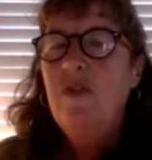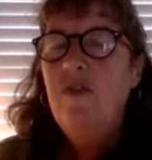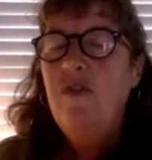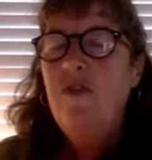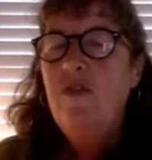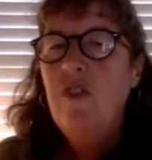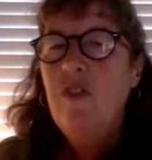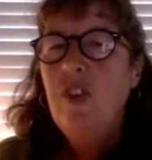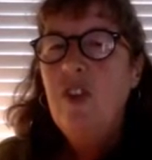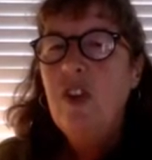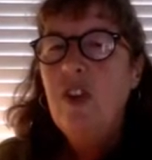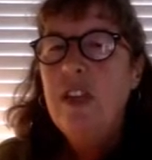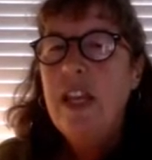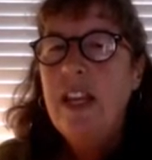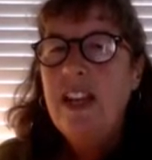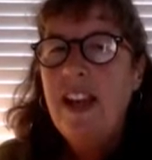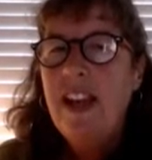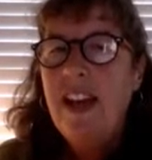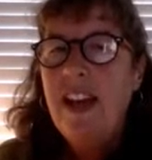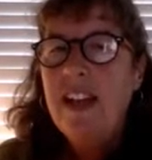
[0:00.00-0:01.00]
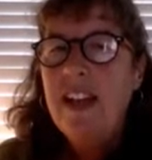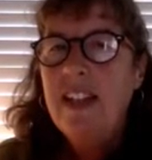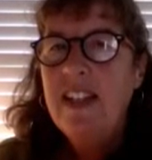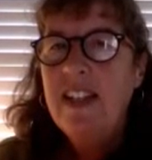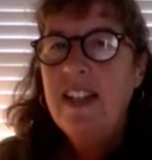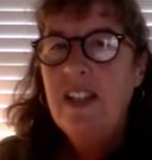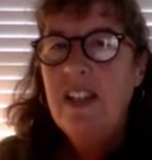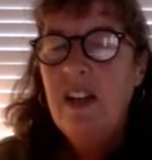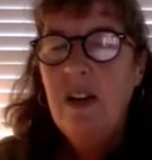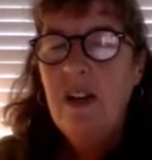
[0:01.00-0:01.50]
looking at
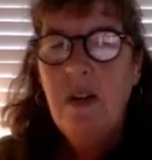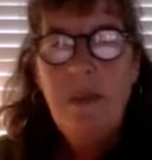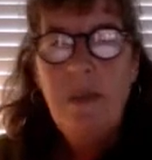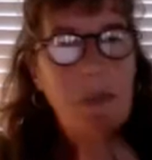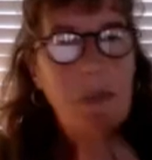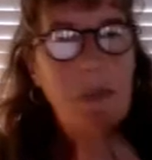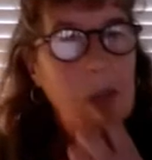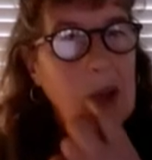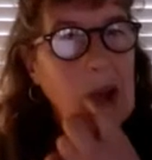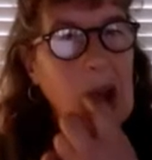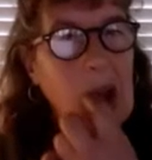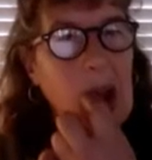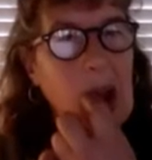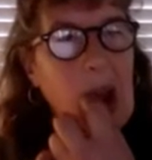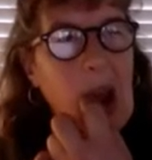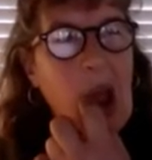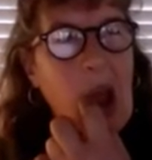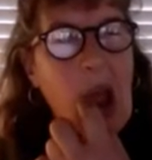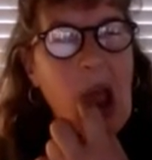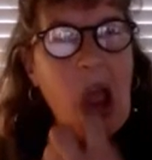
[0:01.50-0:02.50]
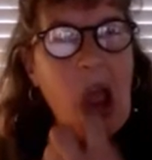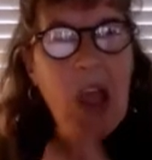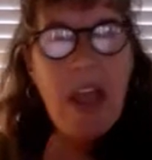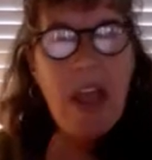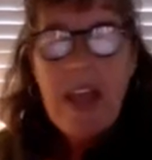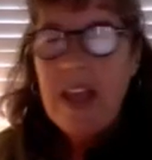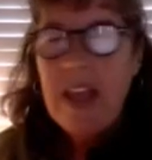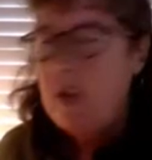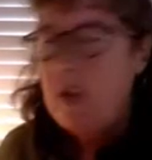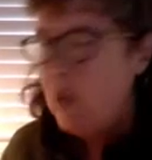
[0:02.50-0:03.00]

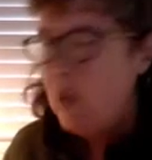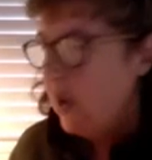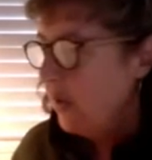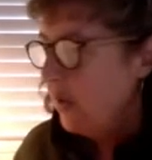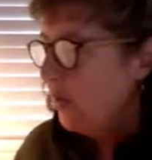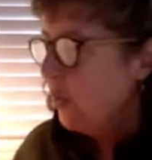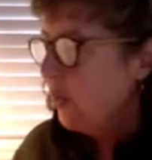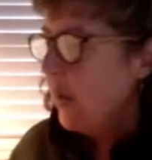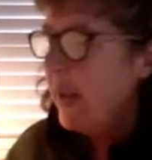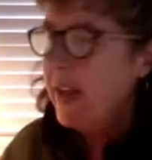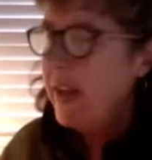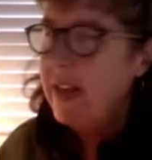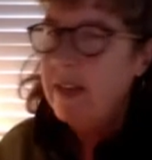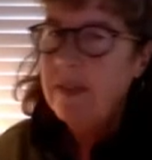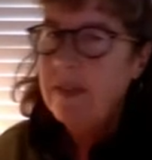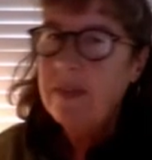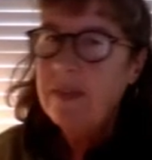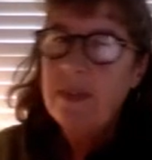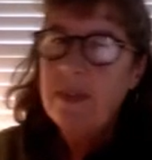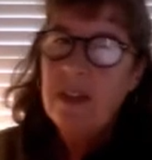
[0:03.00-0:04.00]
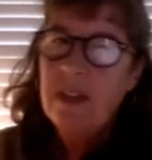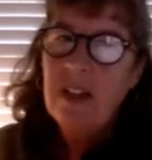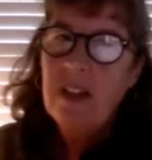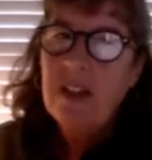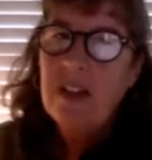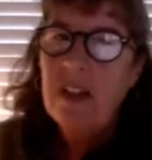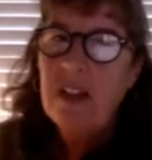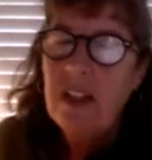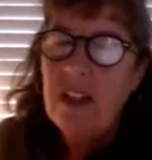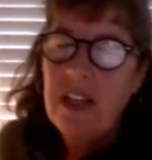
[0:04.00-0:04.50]
a growth rate
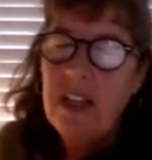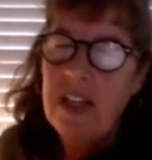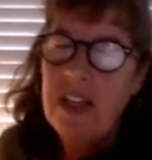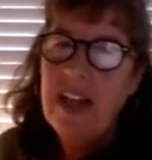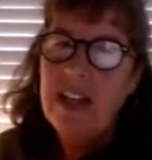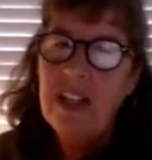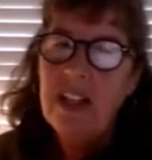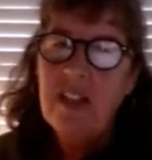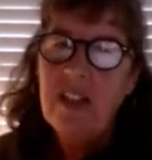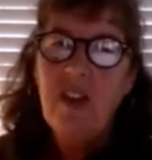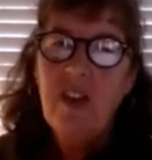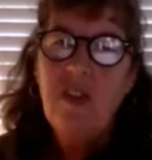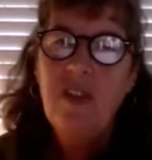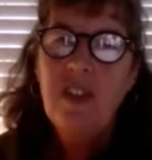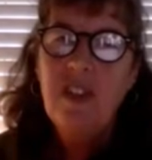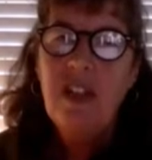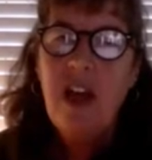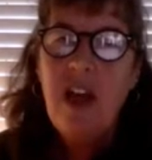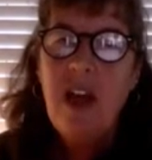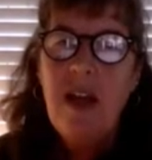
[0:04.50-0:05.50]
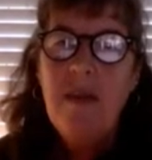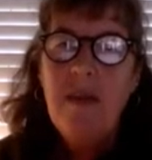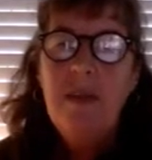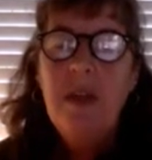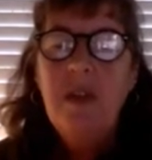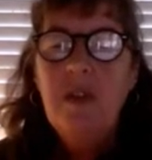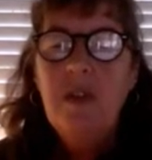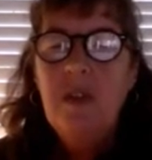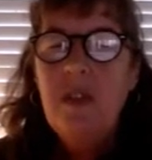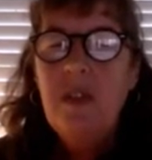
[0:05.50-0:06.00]
kinetics over time,
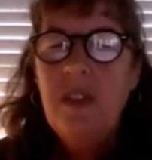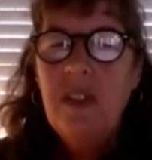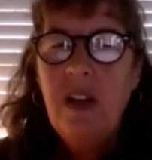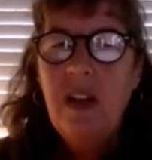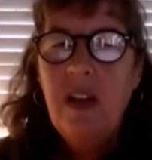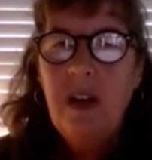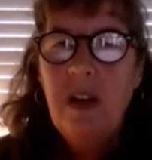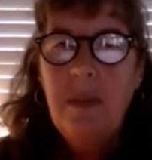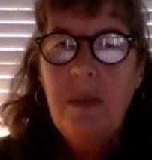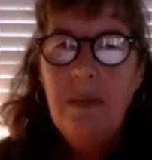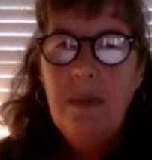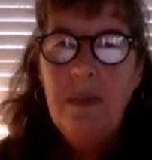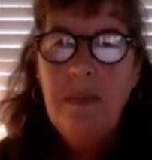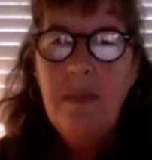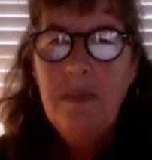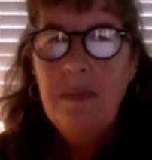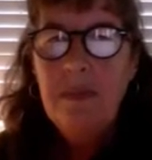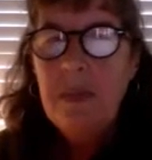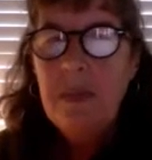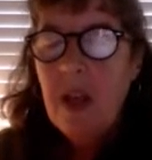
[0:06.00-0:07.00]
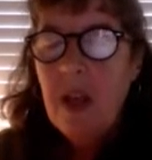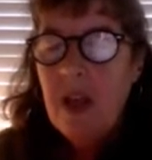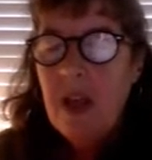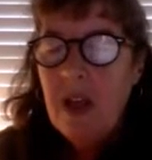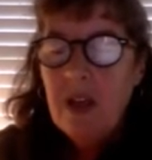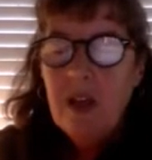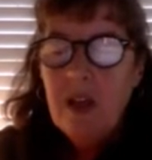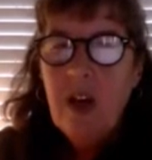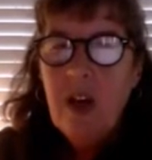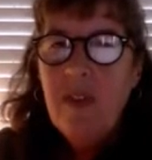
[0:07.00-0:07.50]
those
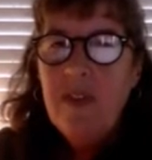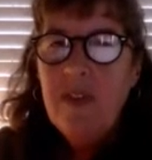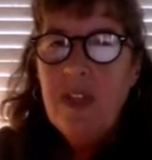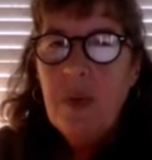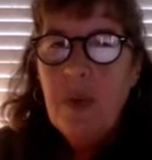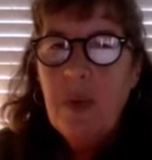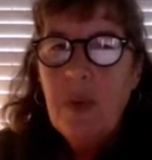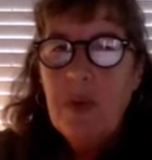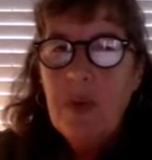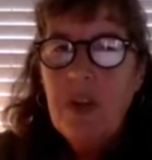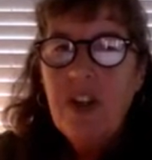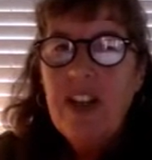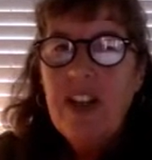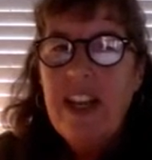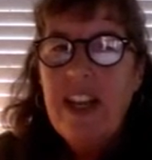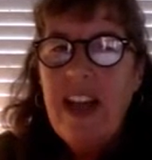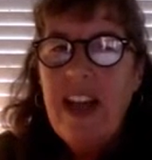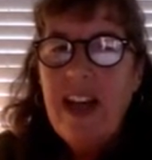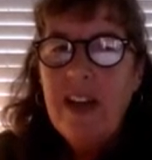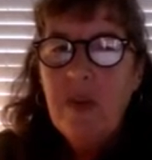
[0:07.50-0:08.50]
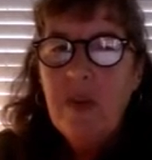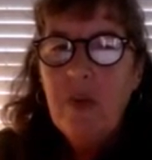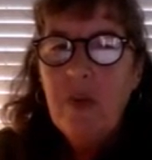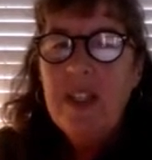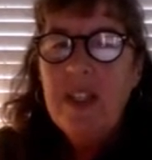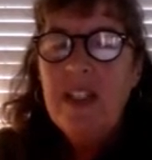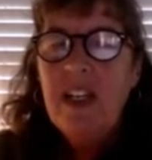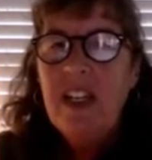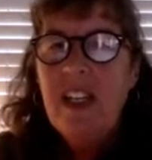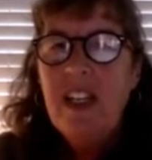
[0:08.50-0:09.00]
curves that we were looking at
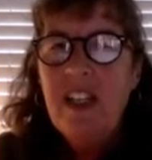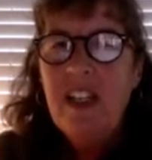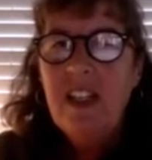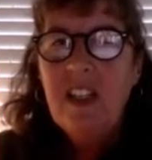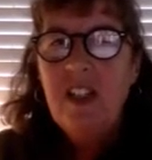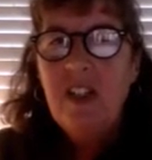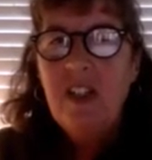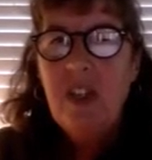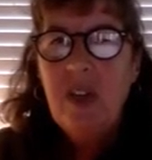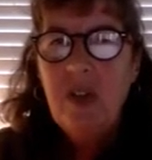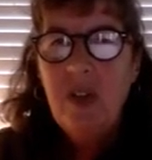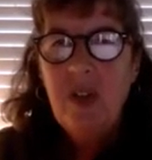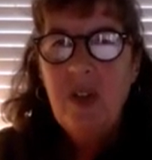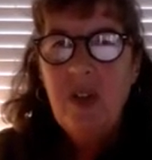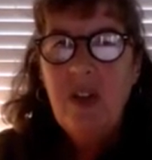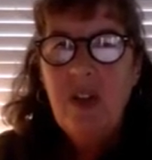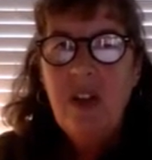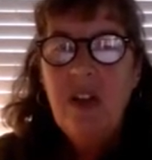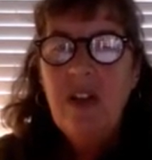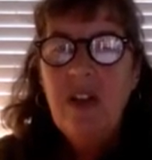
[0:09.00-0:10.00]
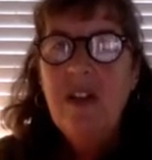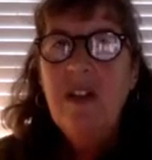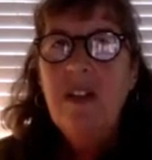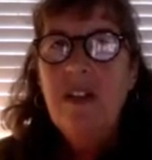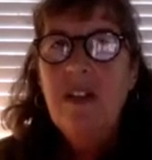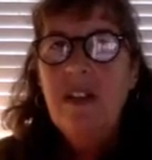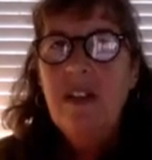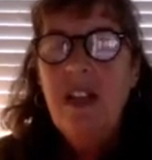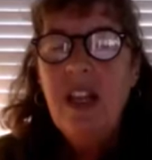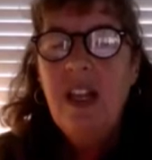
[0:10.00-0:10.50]
originally that show you the
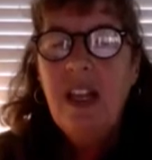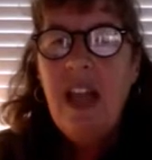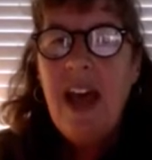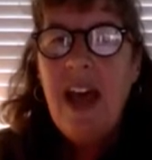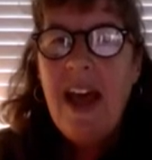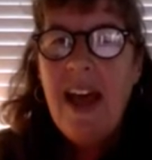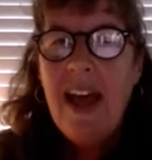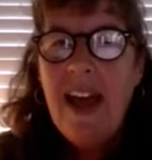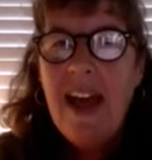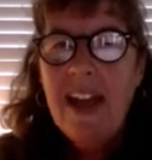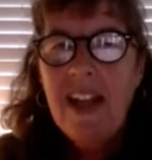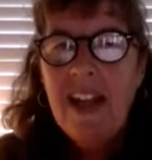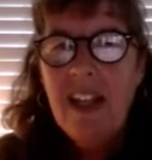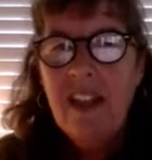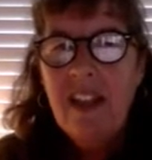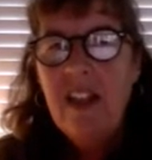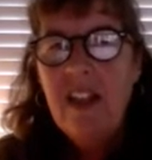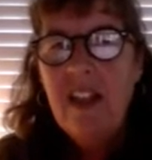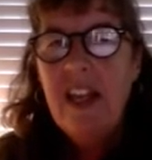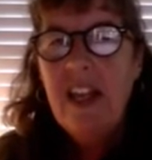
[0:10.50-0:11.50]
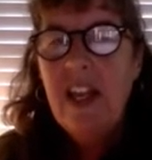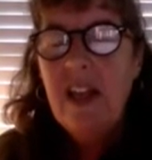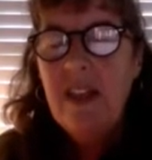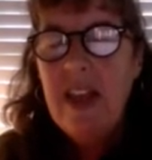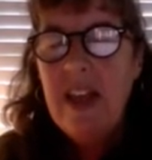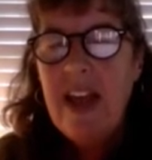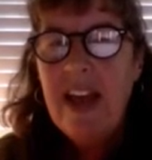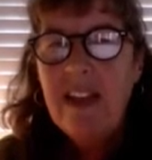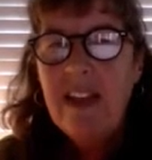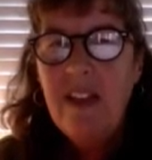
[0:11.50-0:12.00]
lag, and then the
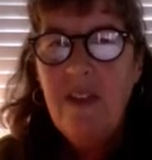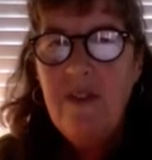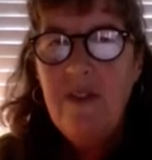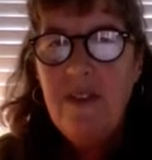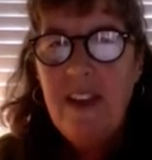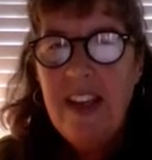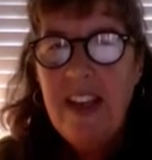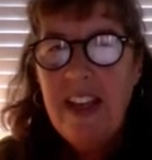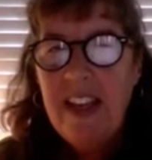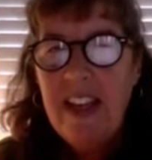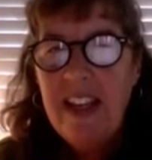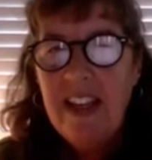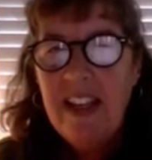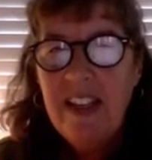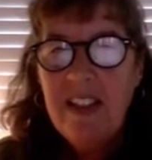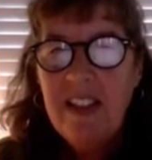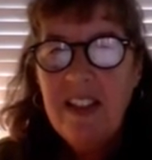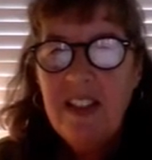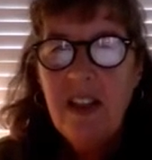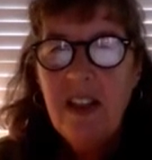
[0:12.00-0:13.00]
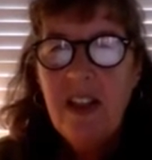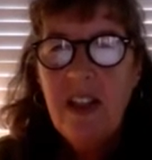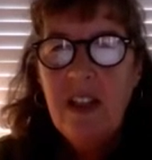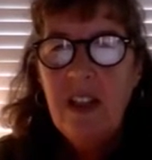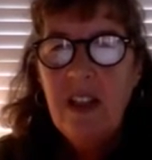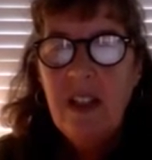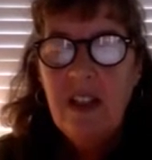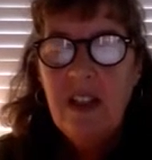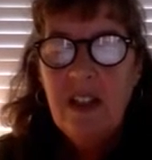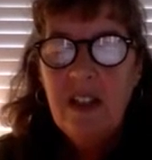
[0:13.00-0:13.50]
active phase, and then
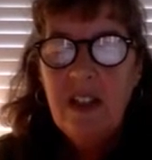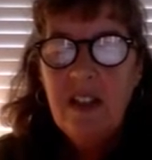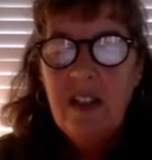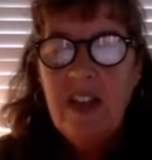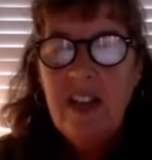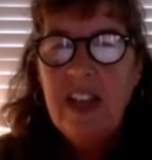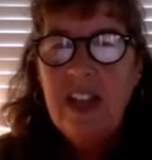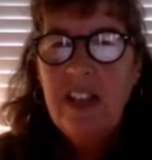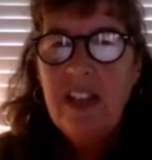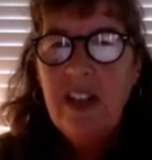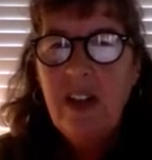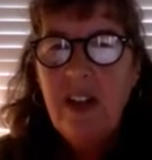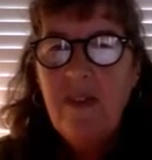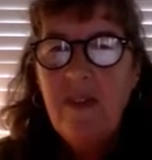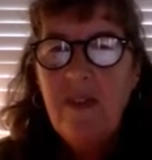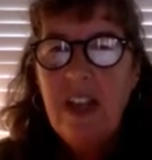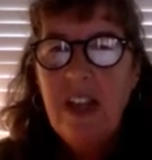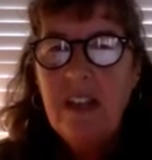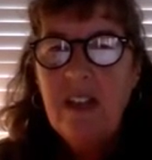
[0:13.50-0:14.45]
the stationary phase,